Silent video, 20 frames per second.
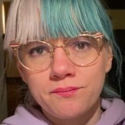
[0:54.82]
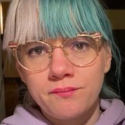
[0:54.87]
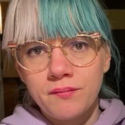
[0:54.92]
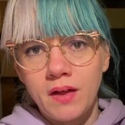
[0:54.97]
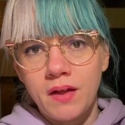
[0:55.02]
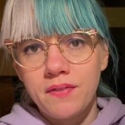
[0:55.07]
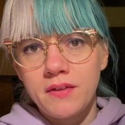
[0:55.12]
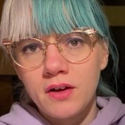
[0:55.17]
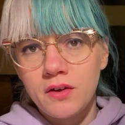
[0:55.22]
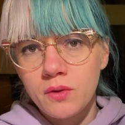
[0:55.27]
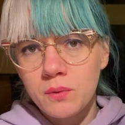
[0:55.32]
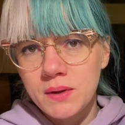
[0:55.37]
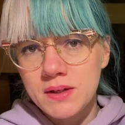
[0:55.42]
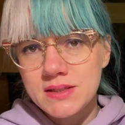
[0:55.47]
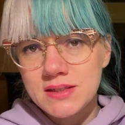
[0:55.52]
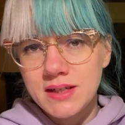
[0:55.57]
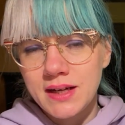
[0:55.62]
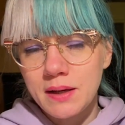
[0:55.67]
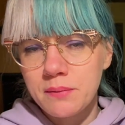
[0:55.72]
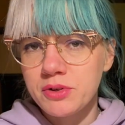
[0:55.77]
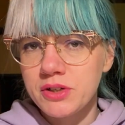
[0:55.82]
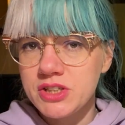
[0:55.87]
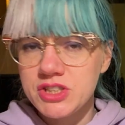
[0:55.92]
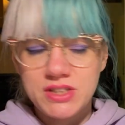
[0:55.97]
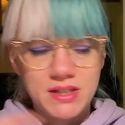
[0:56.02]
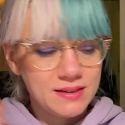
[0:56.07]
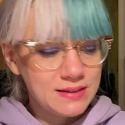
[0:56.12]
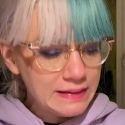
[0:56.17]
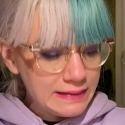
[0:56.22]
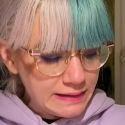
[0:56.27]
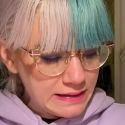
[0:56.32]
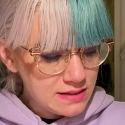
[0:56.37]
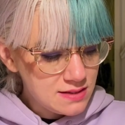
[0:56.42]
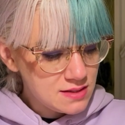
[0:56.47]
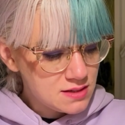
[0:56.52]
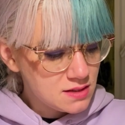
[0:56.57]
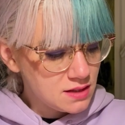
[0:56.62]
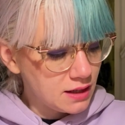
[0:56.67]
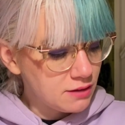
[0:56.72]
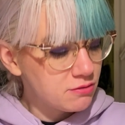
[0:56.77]
They're the ones that I appreciate the
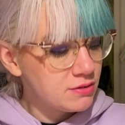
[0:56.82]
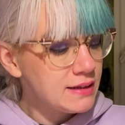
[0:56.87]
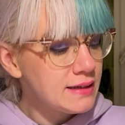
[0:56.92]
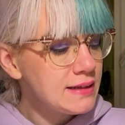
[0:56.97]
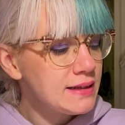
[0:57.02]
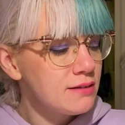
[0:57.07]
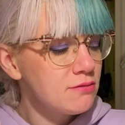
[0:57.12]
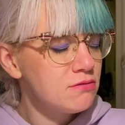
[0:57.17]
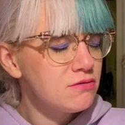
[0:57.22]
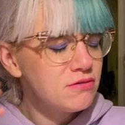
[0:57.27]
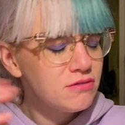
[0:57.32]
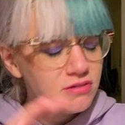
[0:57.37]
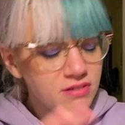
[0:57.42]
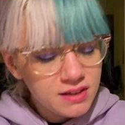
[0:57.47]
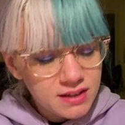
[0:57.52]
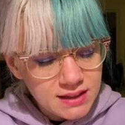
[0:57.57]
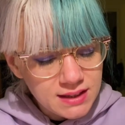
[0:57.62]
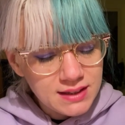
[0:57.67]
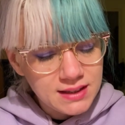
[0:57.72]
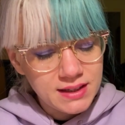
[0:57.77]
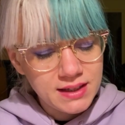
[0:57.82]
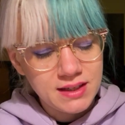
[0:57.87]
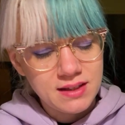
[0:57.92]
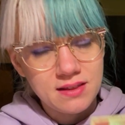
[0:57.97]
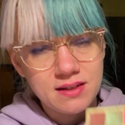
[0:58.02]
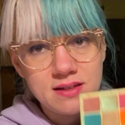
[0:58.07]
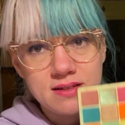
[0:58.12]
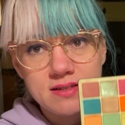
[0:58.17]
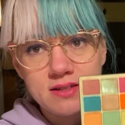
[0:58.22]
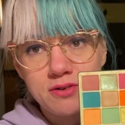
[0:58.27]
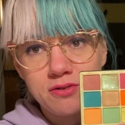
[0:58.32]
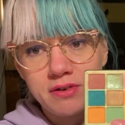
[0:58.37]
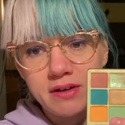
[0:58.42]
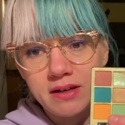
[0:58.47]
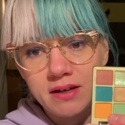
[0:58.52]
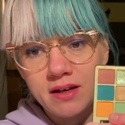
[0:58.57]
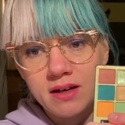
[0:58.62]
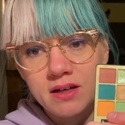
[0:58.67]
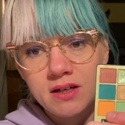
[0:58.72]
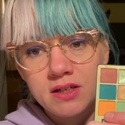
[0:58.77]
least. I really, really like these
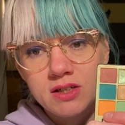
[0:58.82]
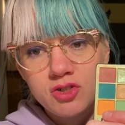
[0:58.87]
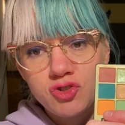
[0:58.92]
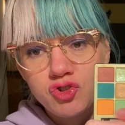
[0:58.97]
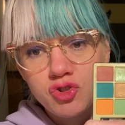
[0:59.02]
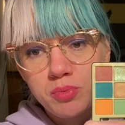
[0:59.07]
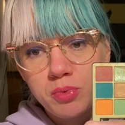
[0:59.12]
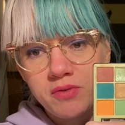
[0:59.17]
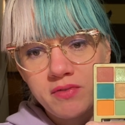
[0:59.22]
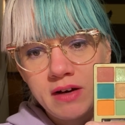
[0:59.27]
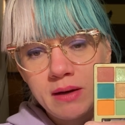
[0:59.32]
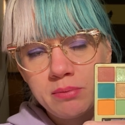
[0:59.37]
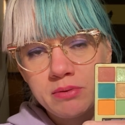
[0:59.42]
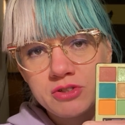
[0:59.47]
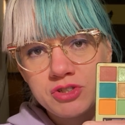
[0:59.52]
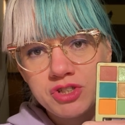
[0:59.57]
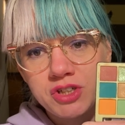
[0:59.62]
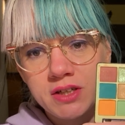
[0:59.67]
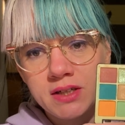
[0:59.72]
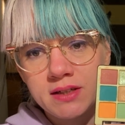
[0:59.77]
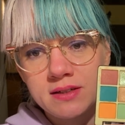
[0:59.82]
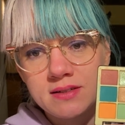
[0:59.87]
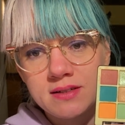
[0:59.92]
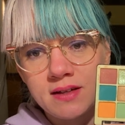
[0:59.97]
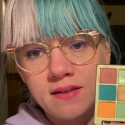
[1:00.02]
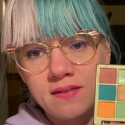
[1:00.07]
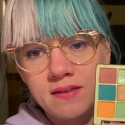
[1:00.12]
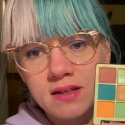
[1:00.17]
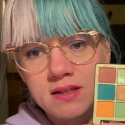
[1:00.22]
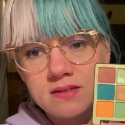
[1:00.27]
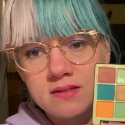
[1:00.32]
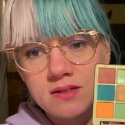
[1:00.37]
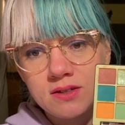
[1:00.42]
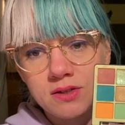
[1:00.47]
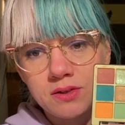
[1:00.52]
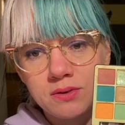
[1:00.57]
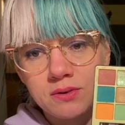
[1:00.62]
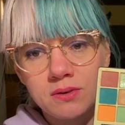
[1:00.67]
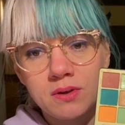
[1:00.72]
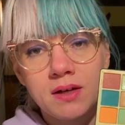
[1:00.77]
three super vibrant shades and these
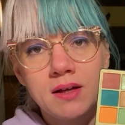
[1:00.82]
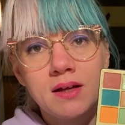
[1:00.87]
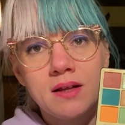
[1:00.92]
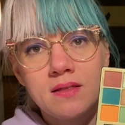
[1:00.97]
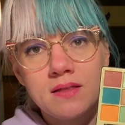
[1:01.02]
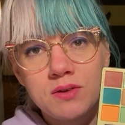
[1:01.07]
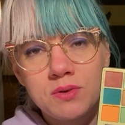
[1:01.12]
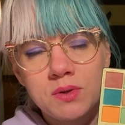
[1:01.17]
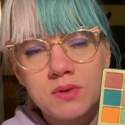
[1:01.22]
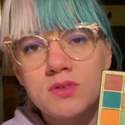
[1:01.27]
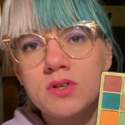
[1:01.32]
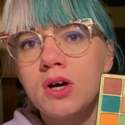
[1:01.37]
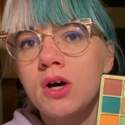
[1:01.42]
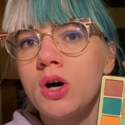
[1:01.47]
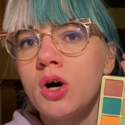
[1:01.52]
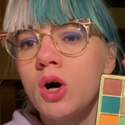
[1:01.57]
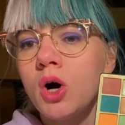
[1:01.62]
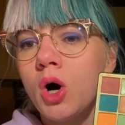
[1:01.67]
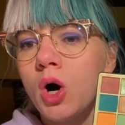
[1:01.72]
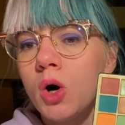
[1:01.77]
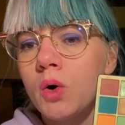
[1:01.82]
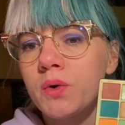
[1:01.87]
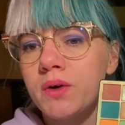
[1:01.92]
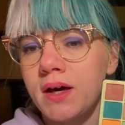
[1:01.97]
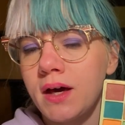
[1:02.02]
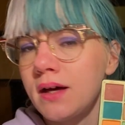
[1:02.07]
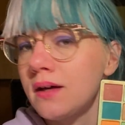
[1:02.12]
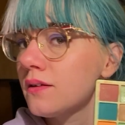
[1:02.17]
two. This one's okay.